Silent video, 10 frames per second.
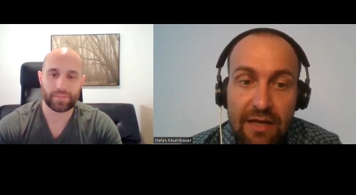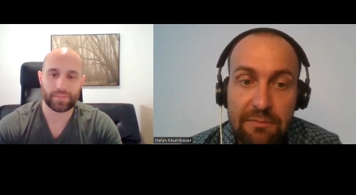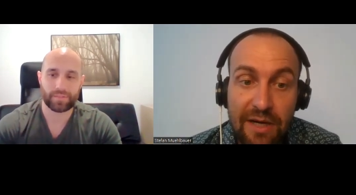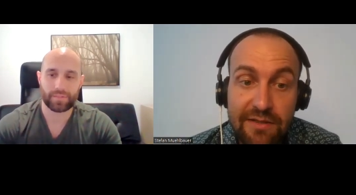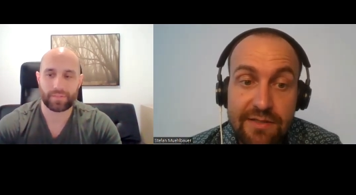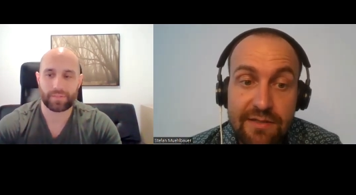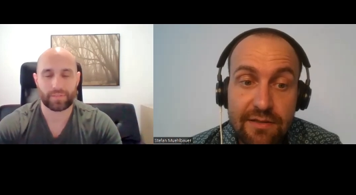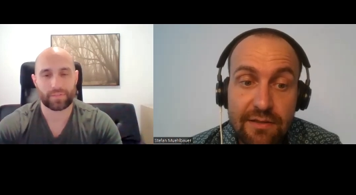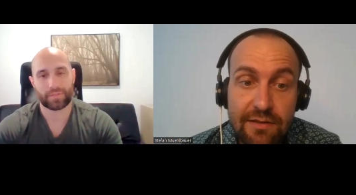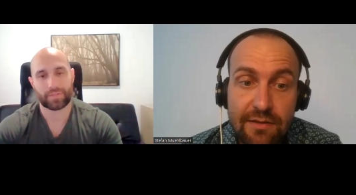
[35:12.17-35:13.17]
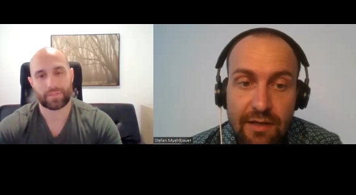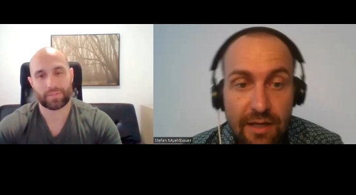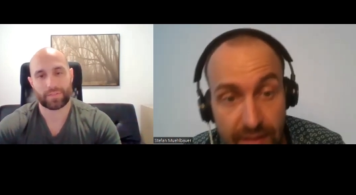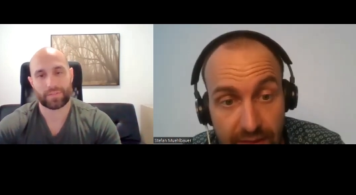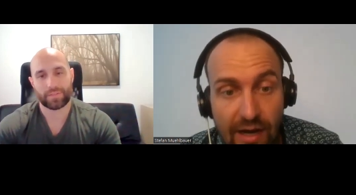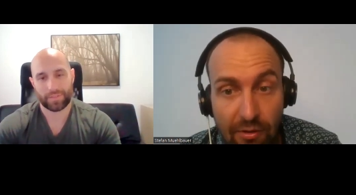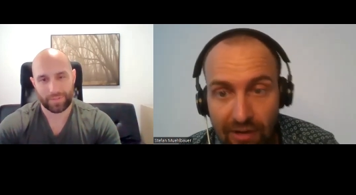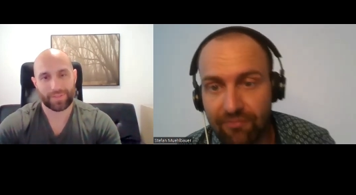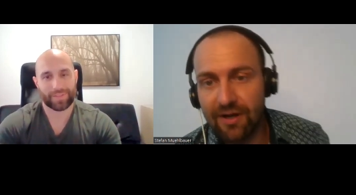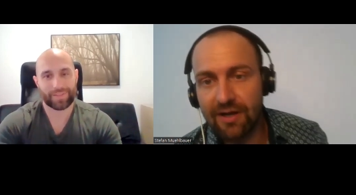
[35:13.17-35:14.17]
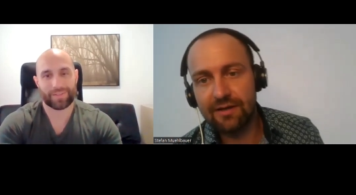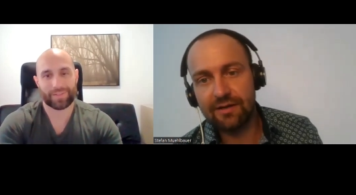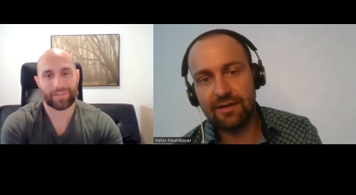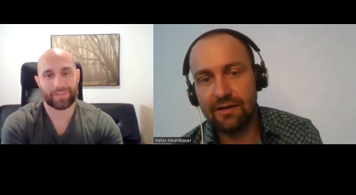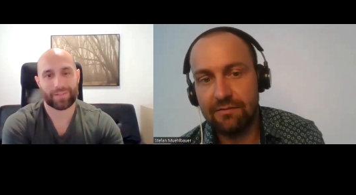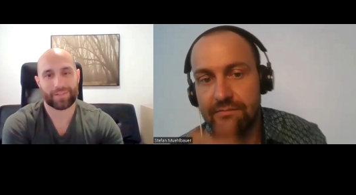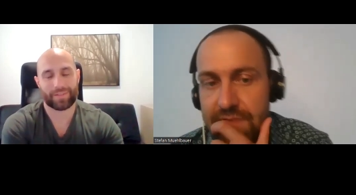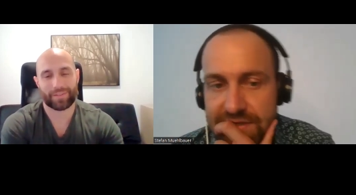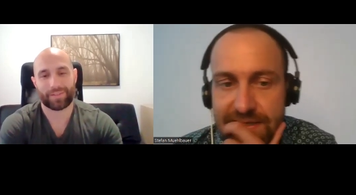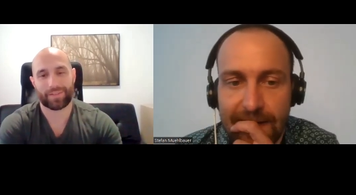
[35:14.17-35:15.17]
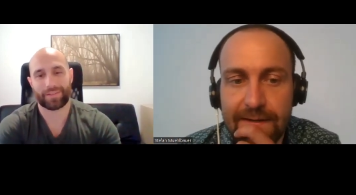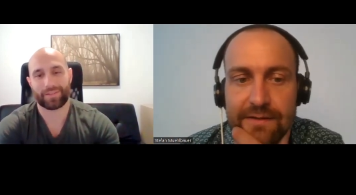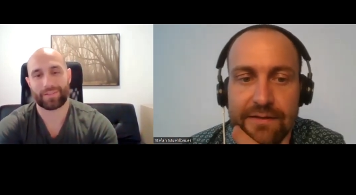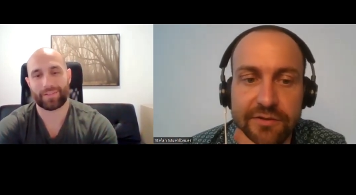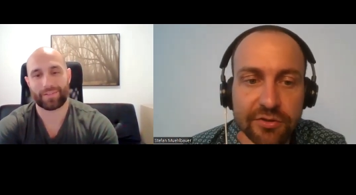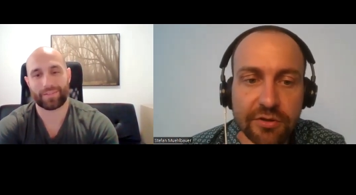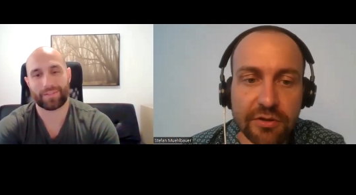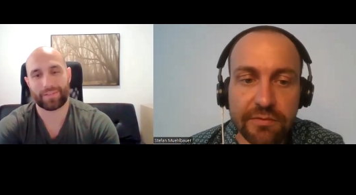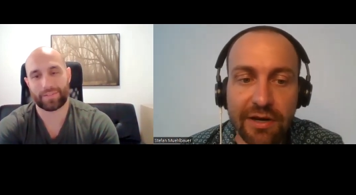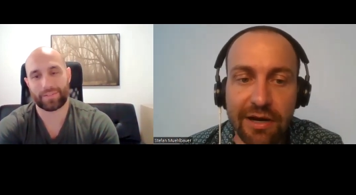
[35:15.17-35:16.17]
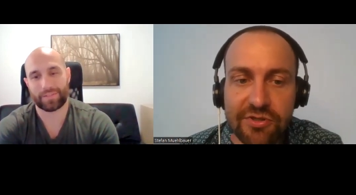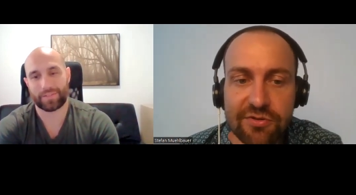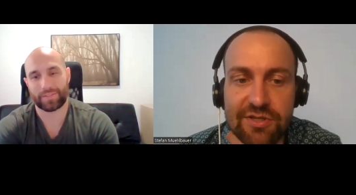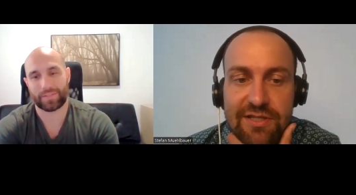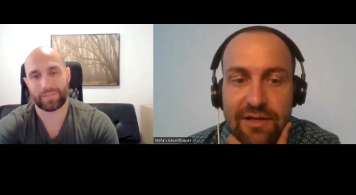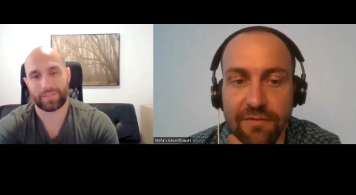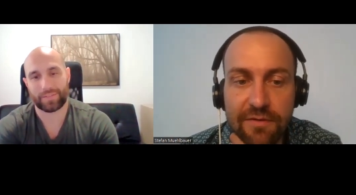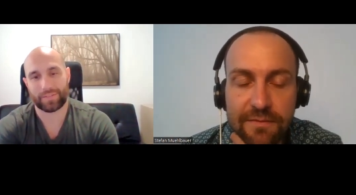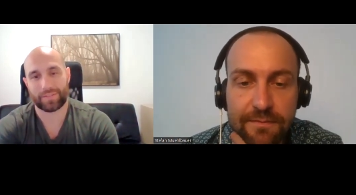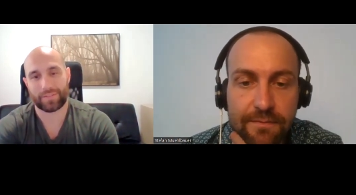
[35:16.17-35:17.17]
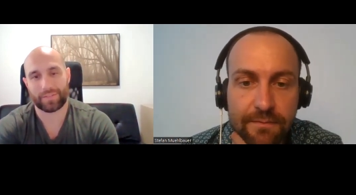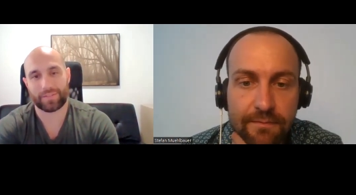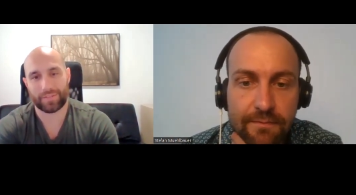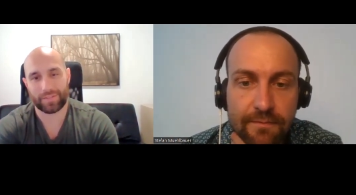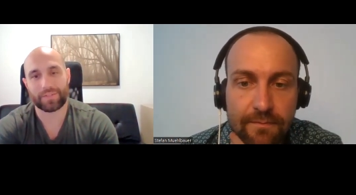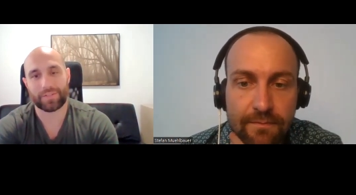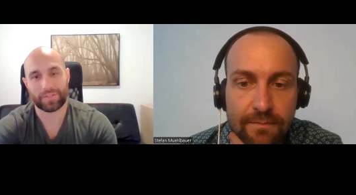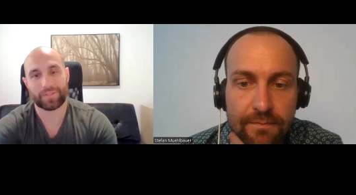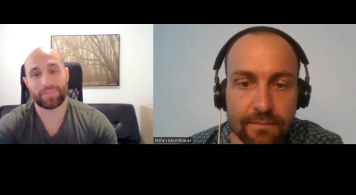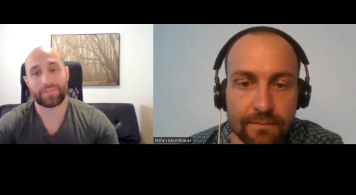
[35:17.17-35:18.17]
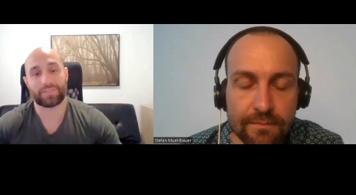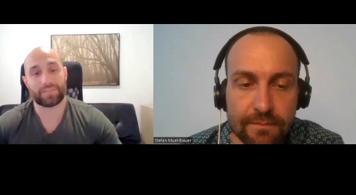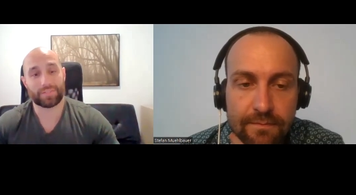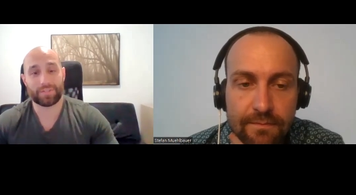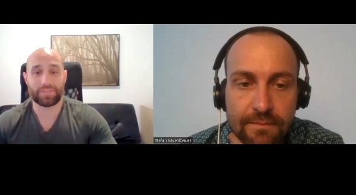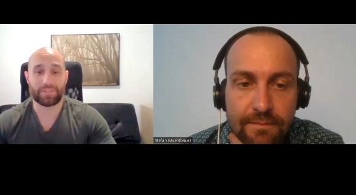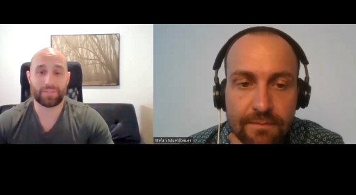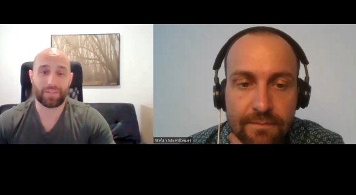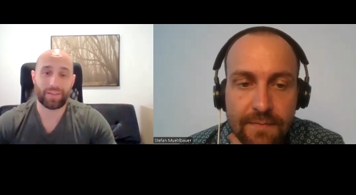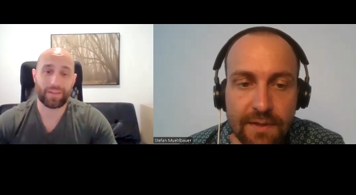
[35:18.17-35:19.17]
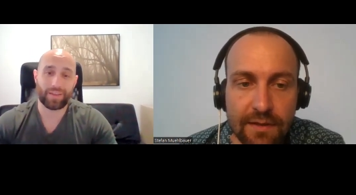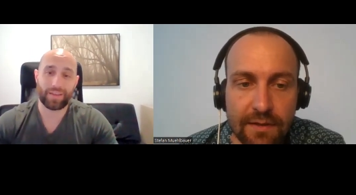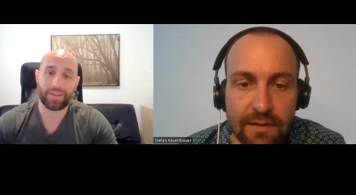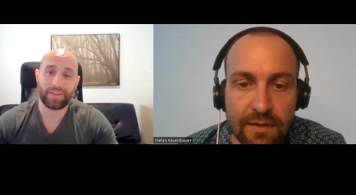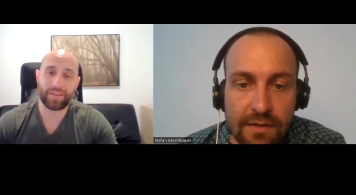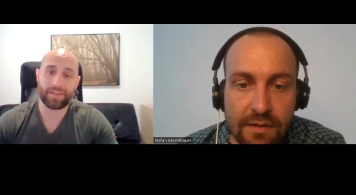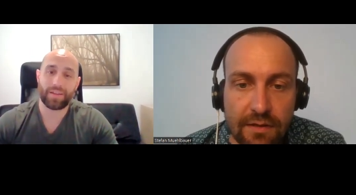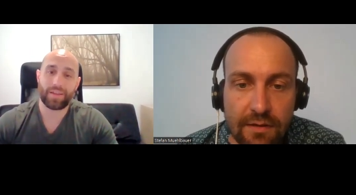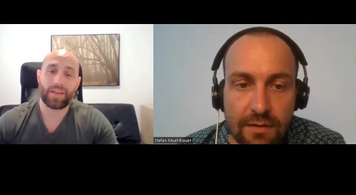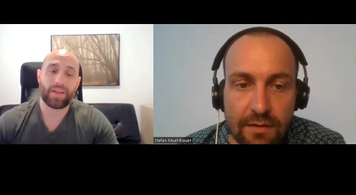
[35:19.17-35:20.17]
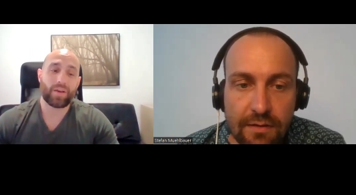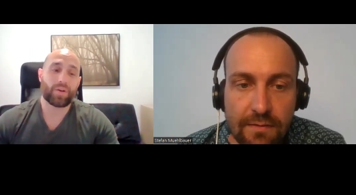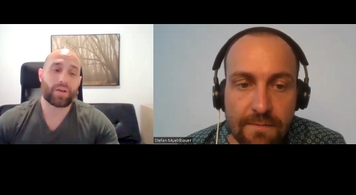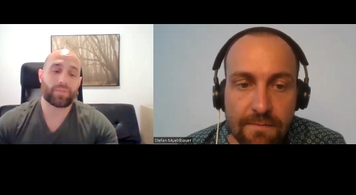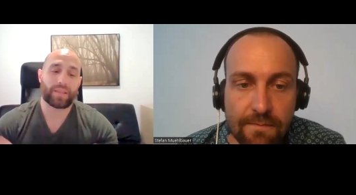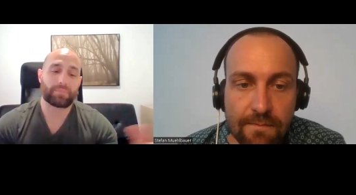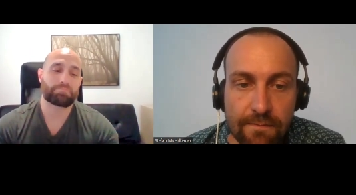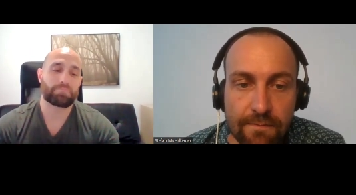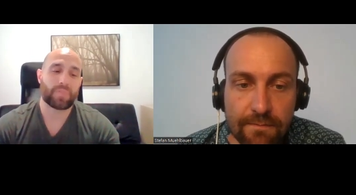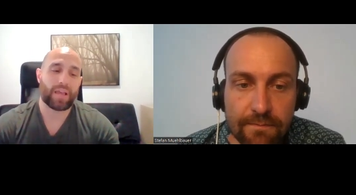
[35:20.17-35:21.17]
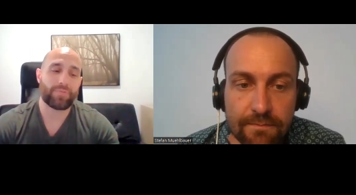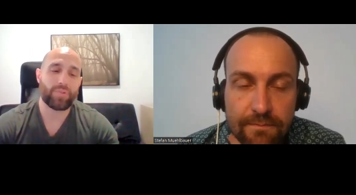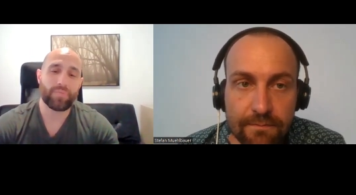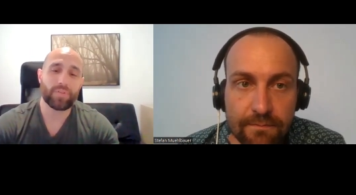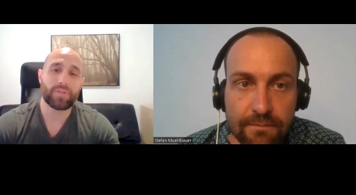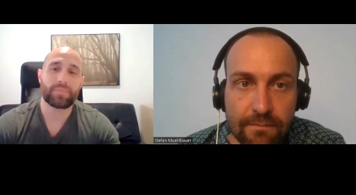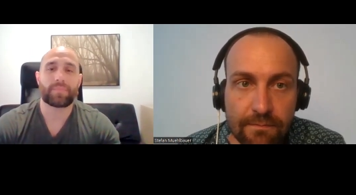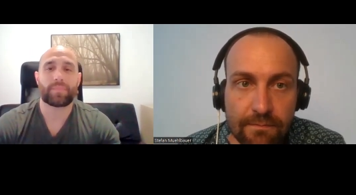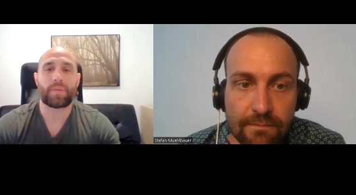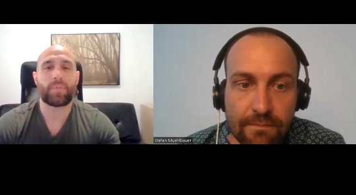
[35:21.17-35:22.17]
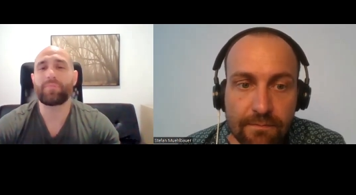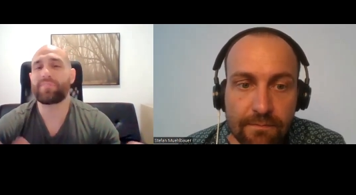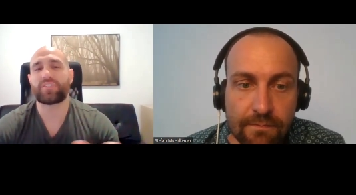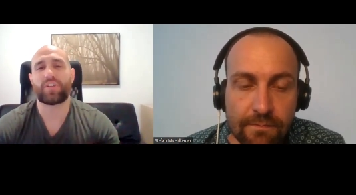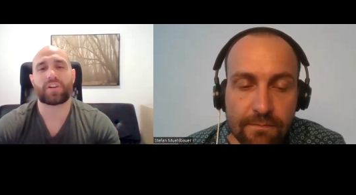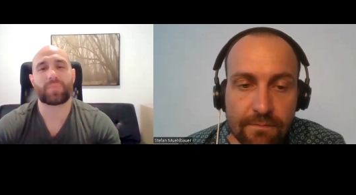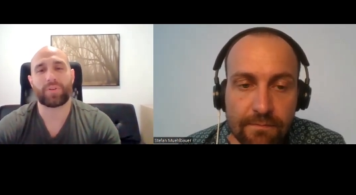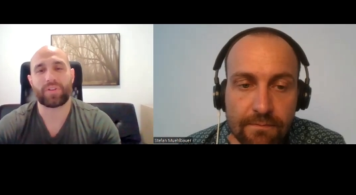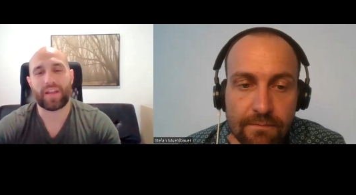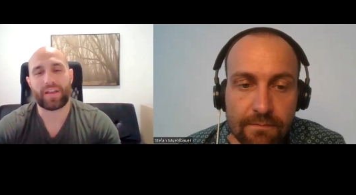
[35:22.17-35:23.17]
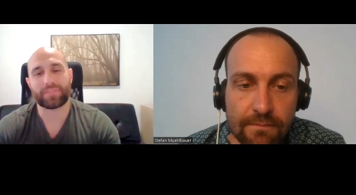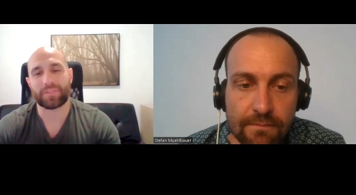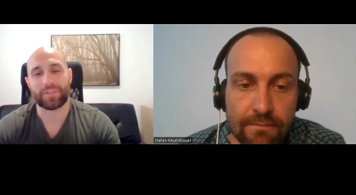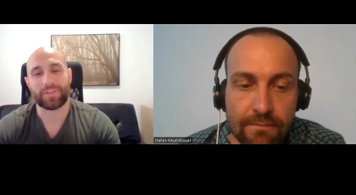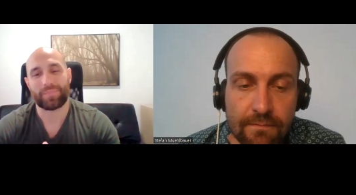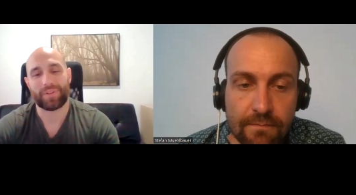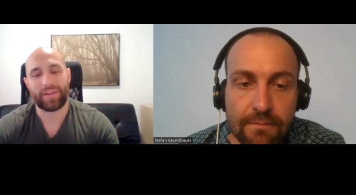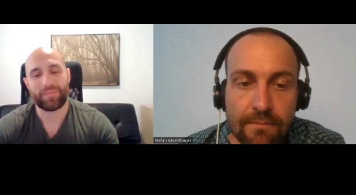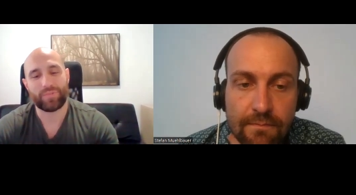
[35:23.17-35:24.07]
Speaker 1: eight months and now i finally uh, decided to to, to outsource stuff
Speaker 2: good good and uh, like have you ever maybe we could talk about it after but